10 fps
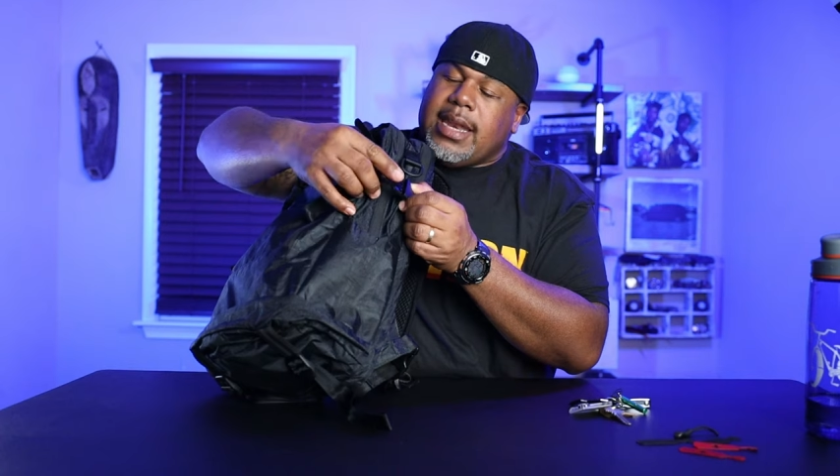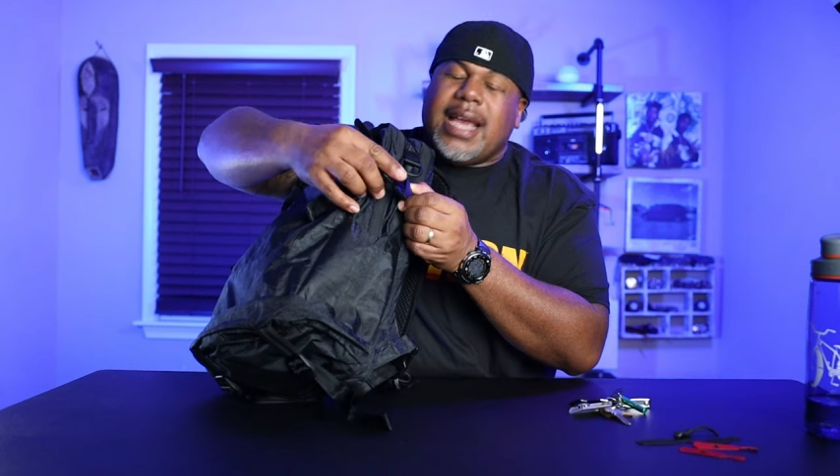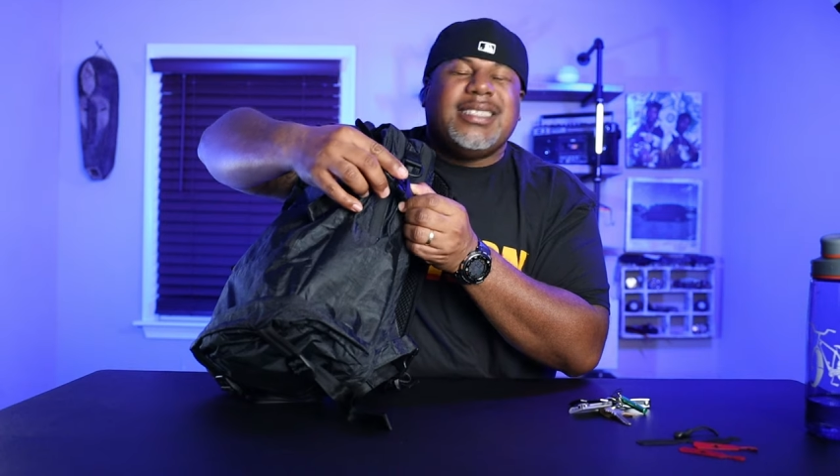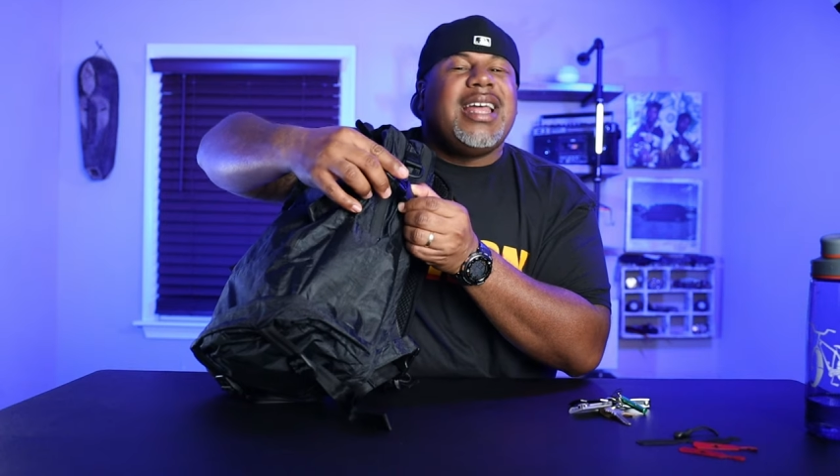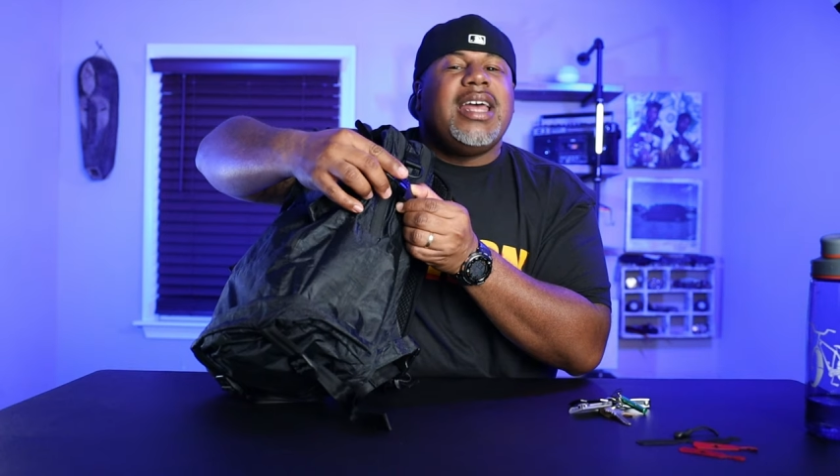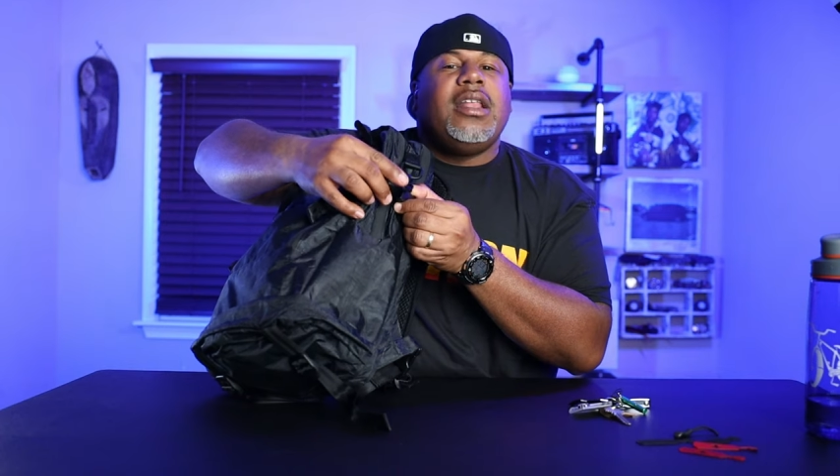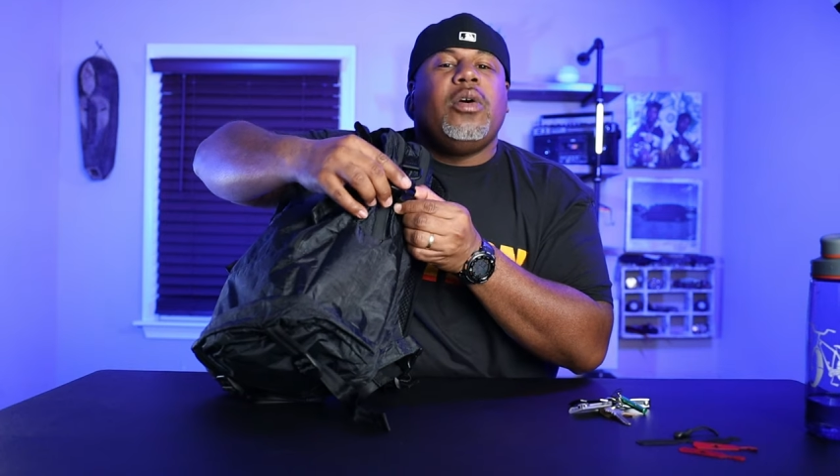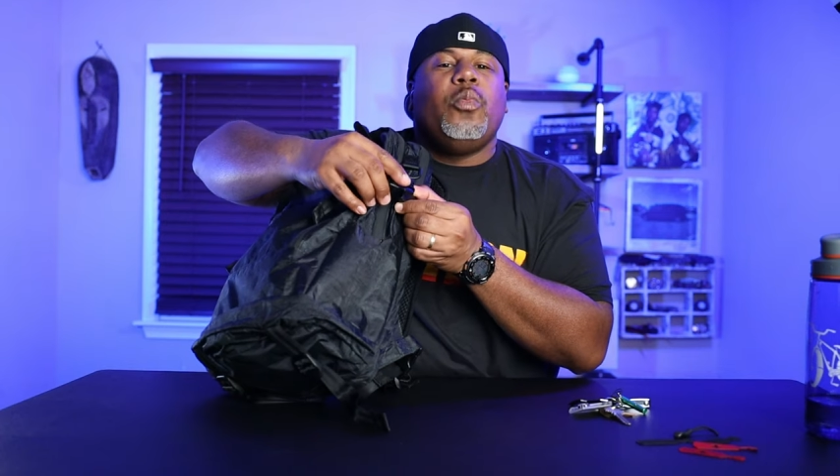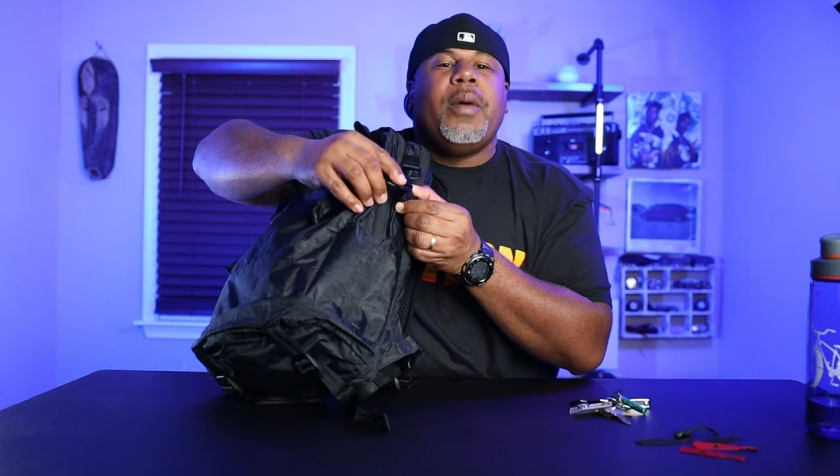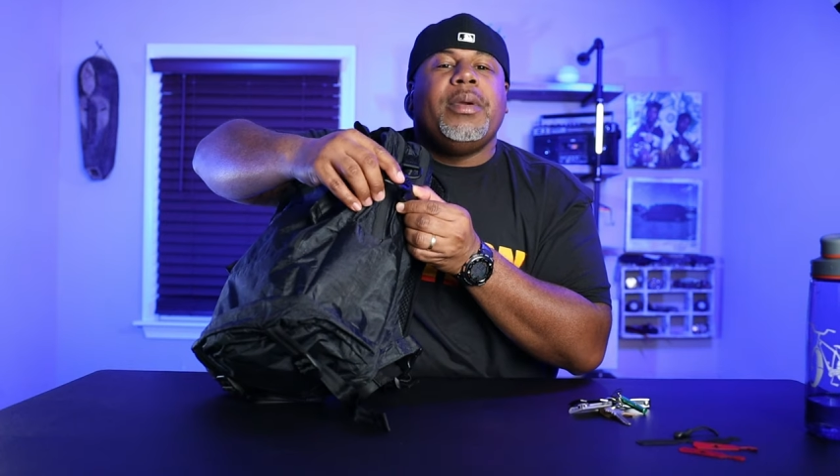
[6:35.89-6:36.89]
Nice
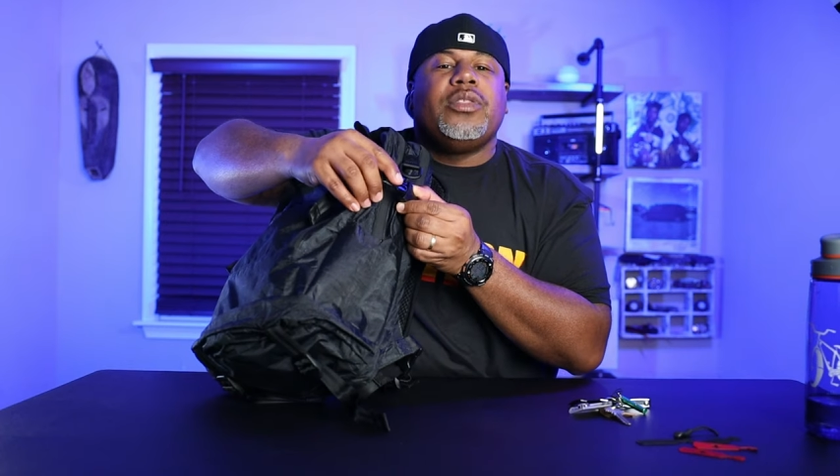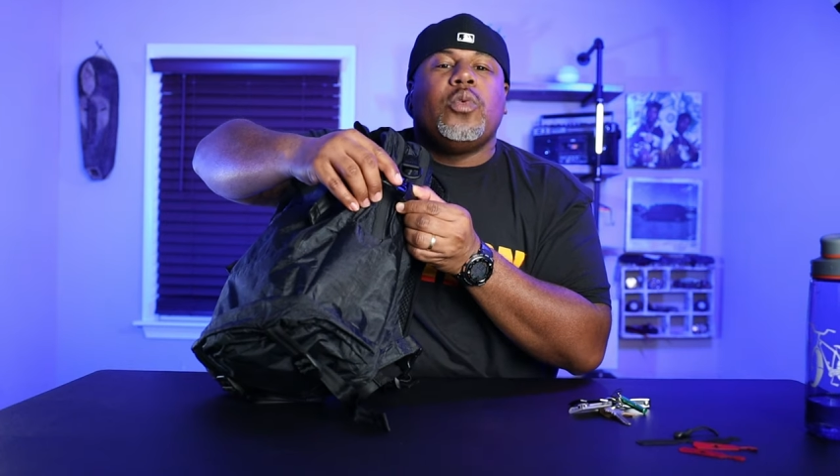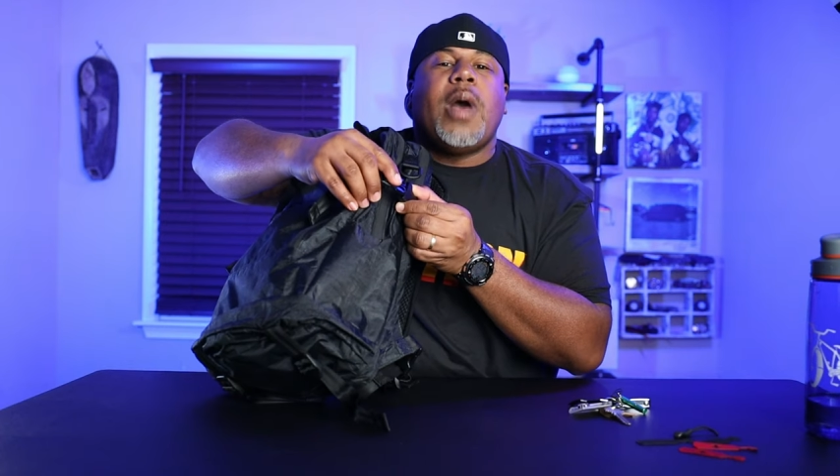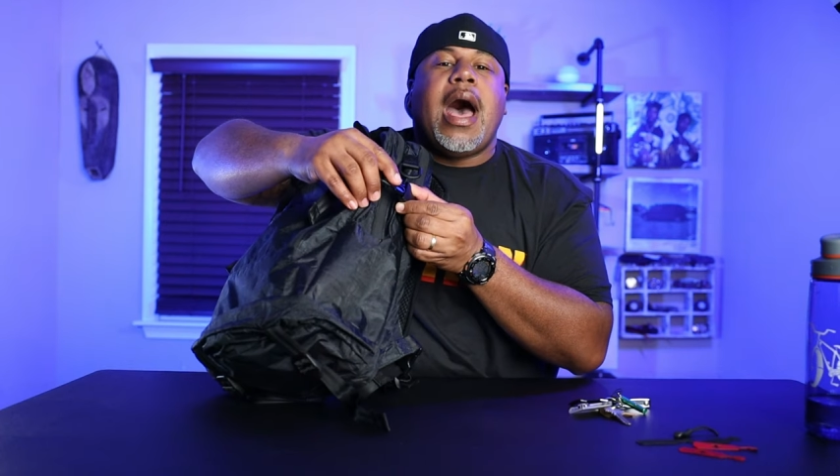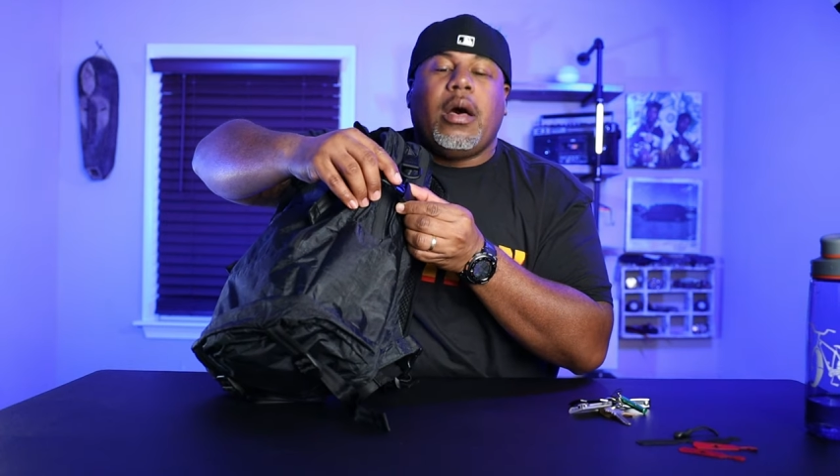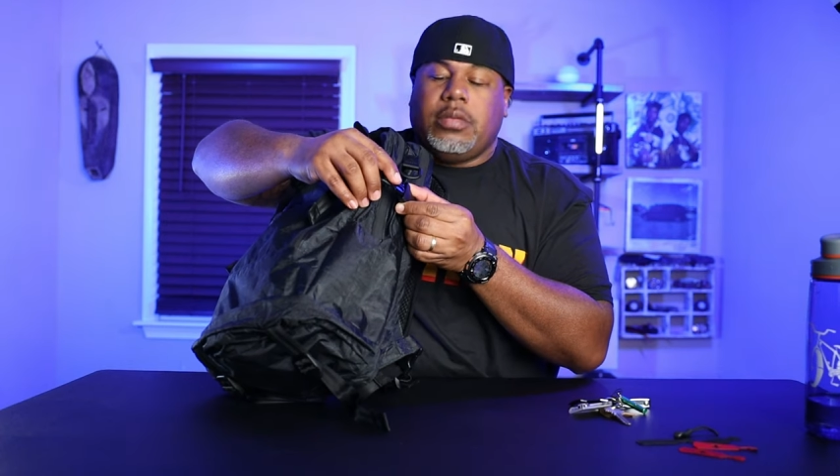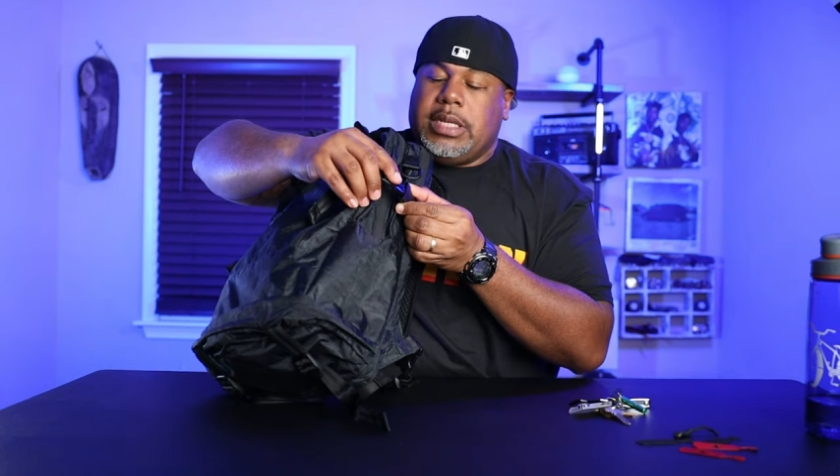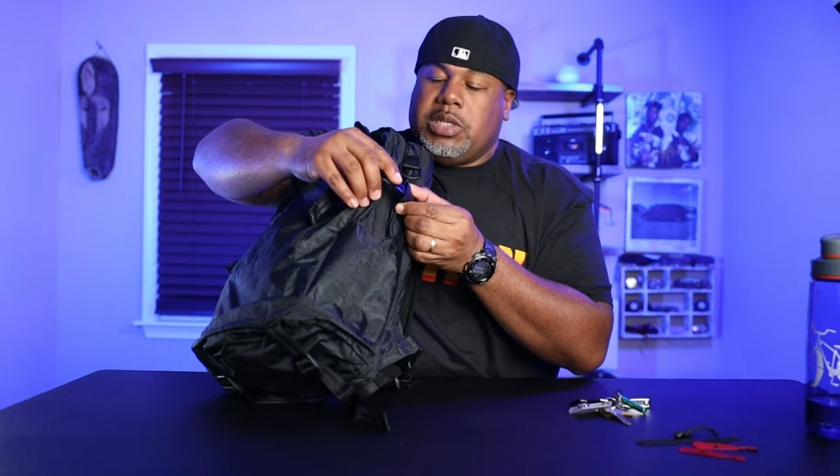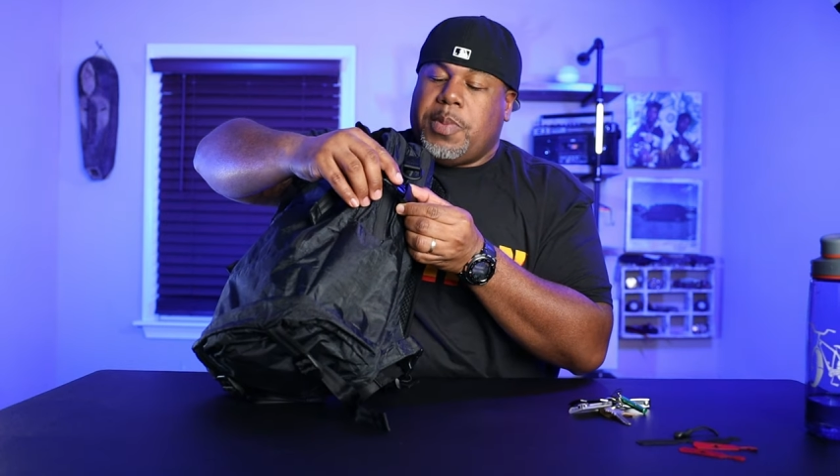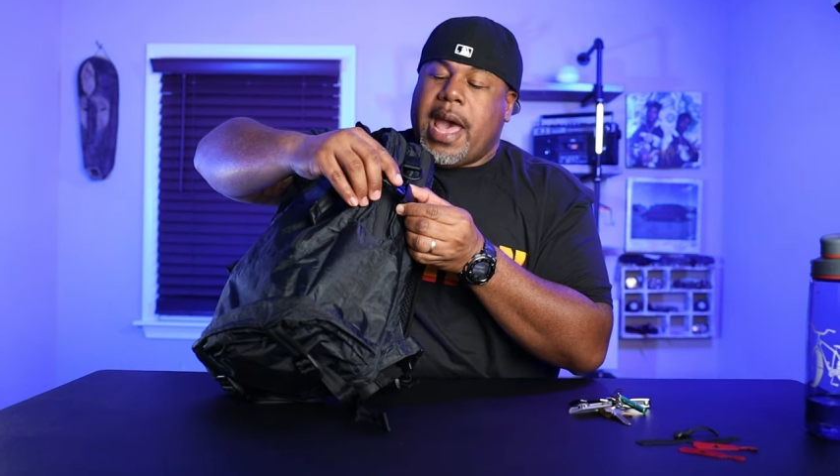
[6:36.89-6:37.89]
nylon webbing throughout
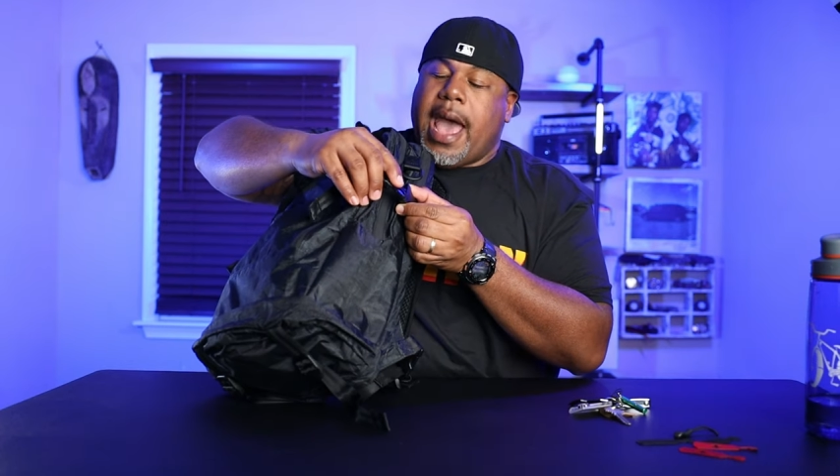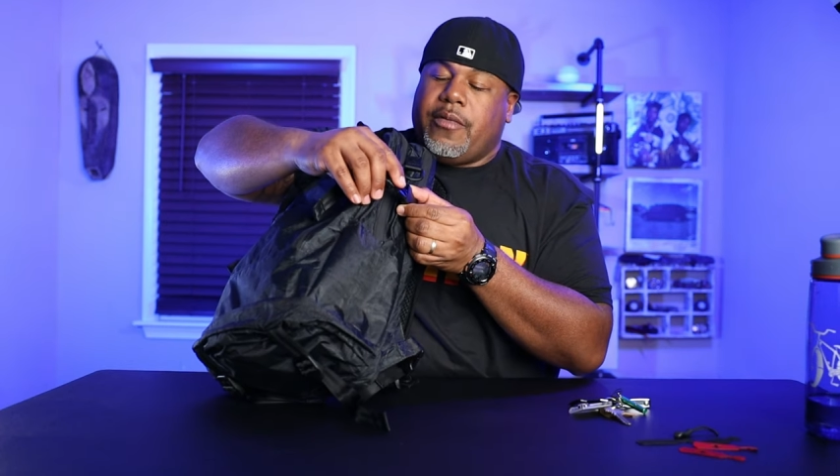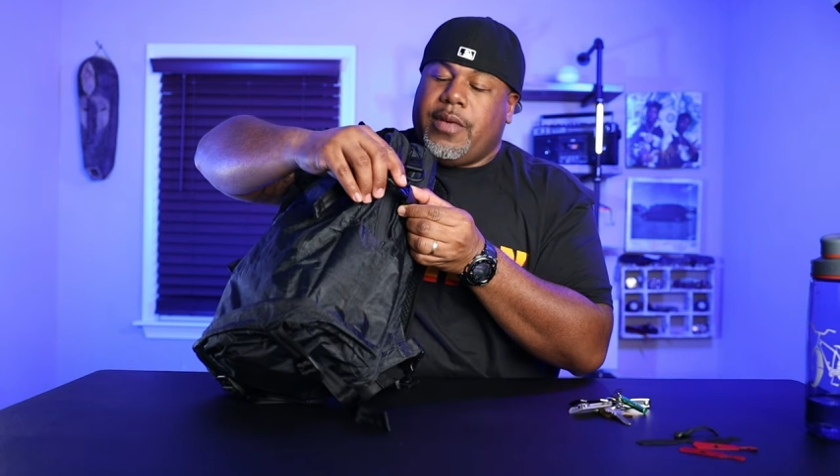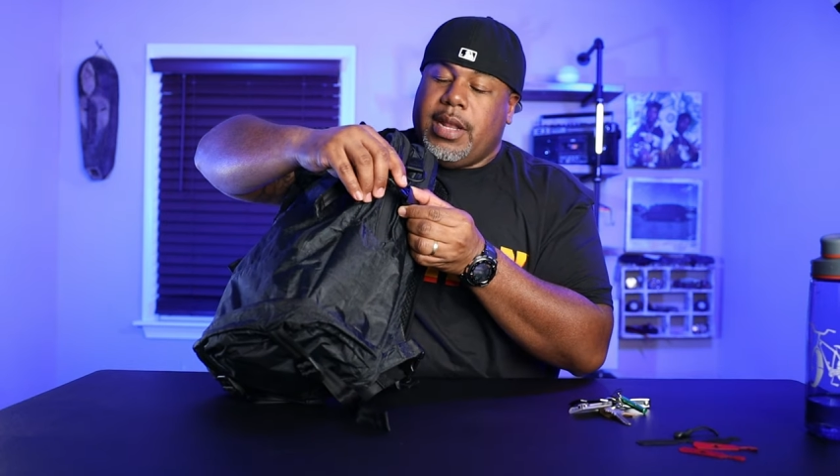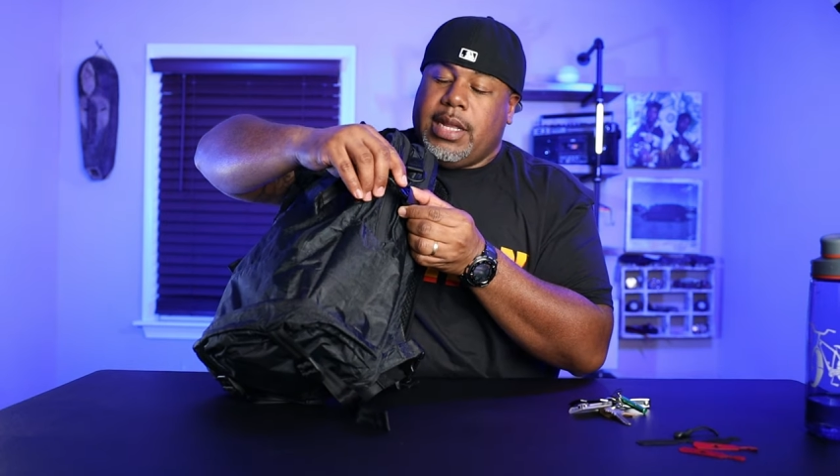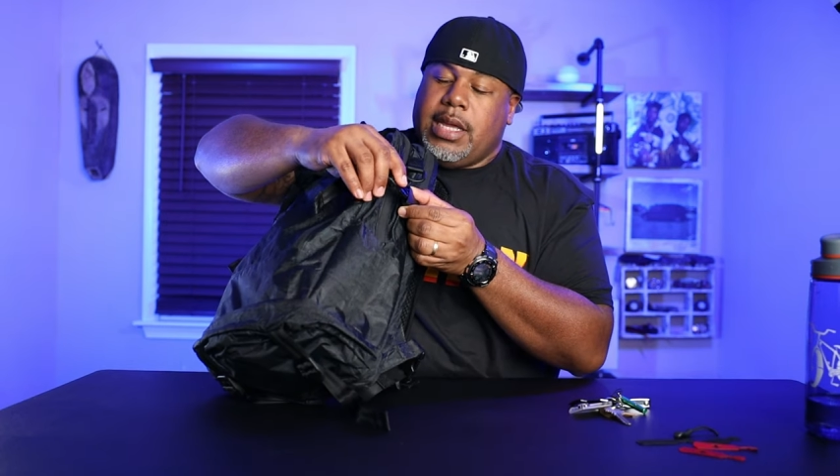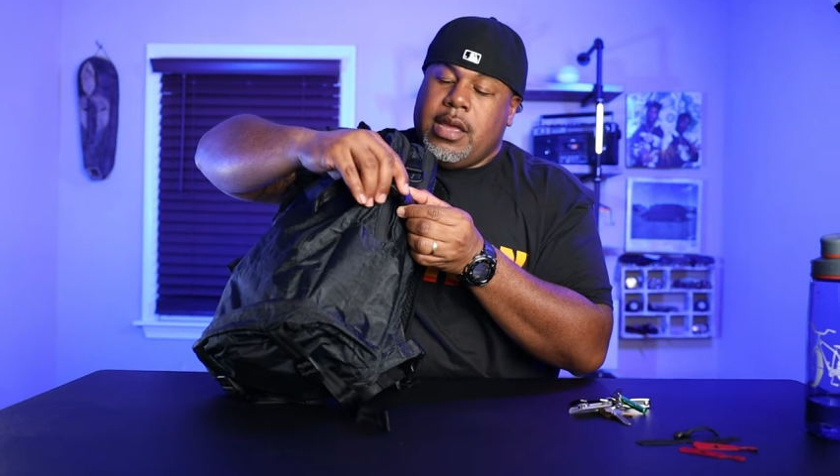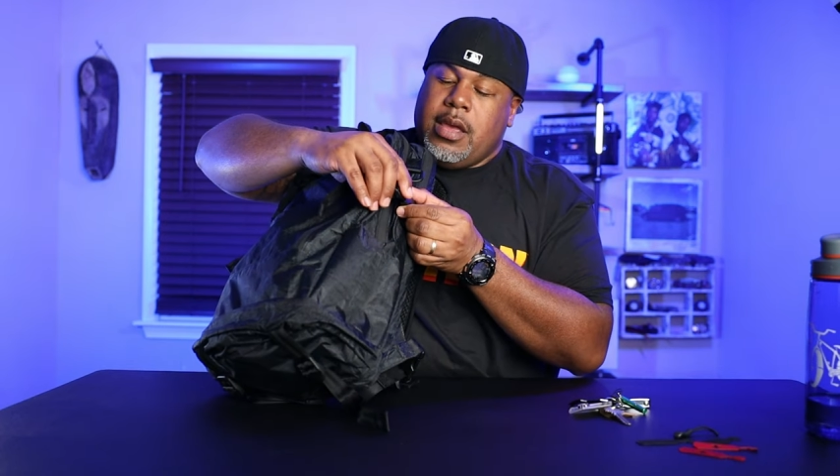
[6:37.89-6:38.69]
this pack, really